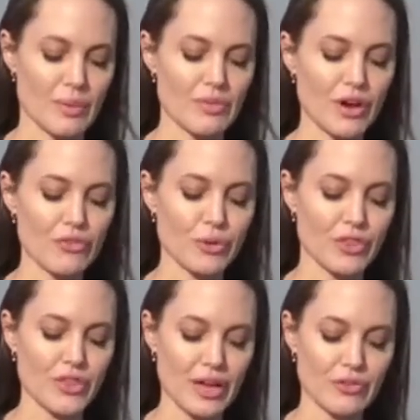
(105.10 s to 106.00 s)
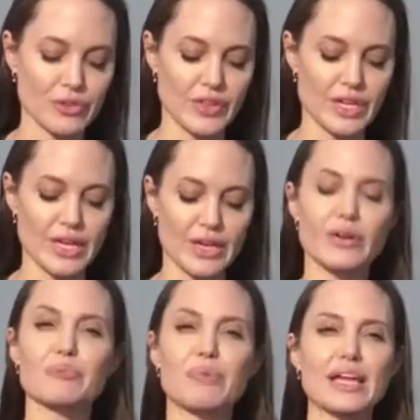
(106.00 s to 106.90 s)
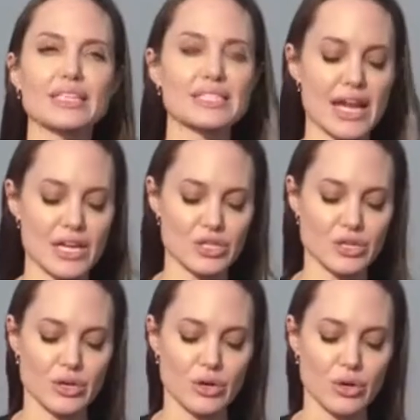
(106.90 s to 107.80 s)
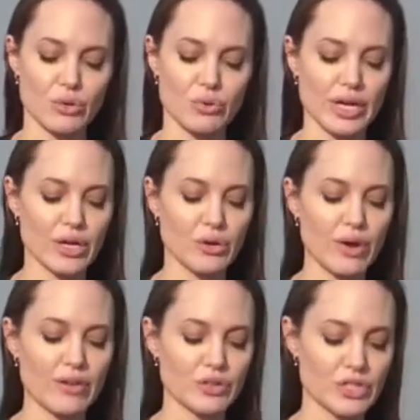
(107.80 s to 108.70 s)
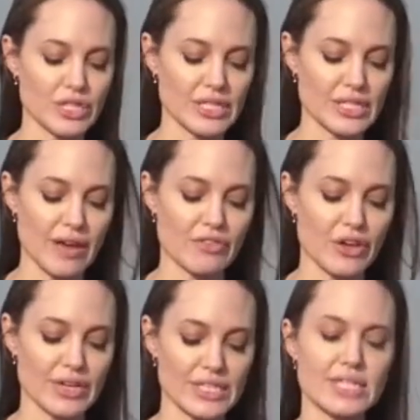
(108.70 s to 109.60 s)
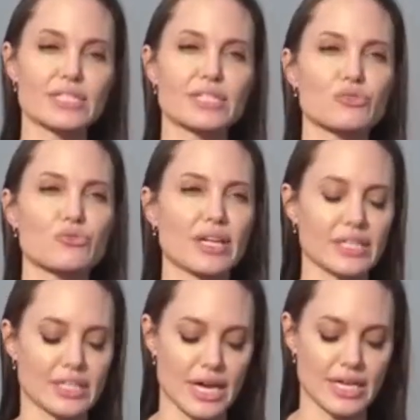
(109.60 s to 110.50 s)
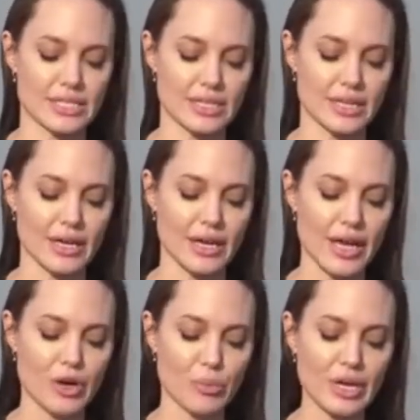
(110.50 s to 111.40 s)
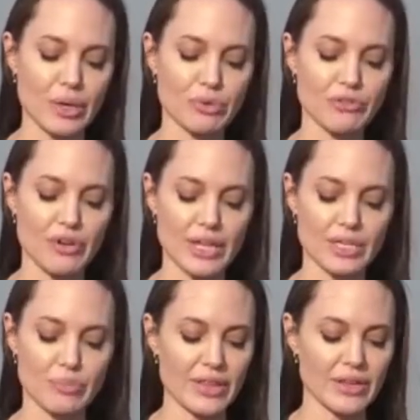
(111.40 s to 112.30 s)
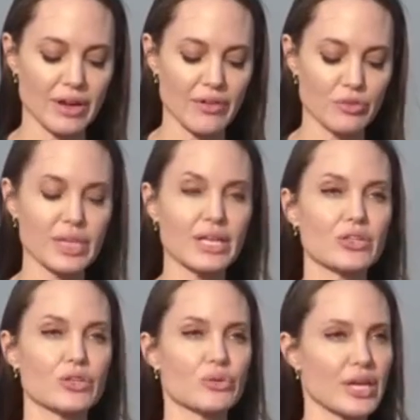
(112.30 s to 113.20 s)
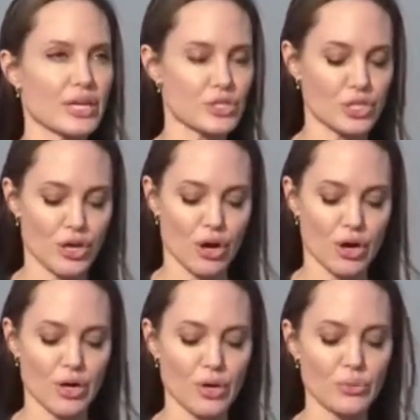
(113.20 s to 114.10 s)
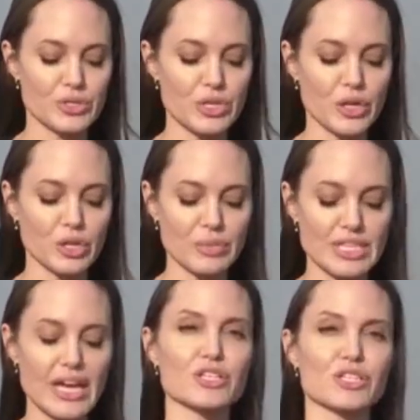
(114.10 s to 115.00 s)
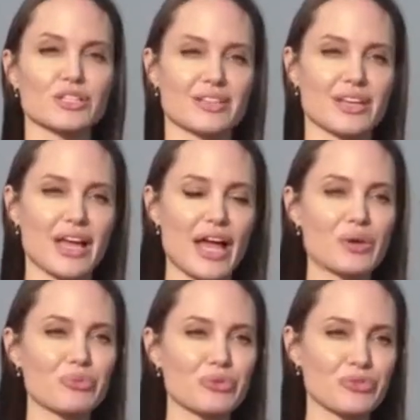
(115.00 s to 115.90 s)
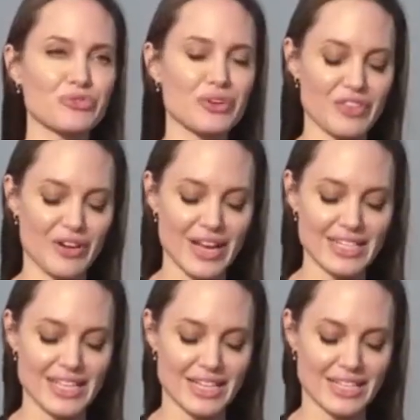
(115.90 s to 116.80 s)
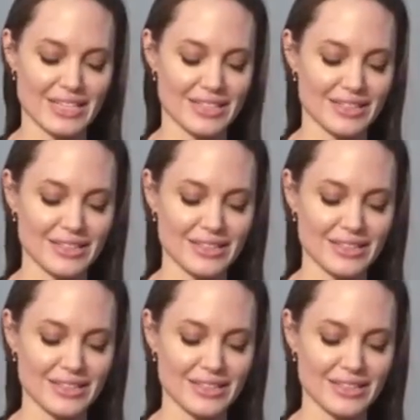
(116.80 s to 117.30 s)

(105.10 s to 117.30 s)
I am therefore thankful that here in Bangladesh, Rohingya refugees have their existence recognized and are being provided by the government and UNHCR with documentation and proof of their identity,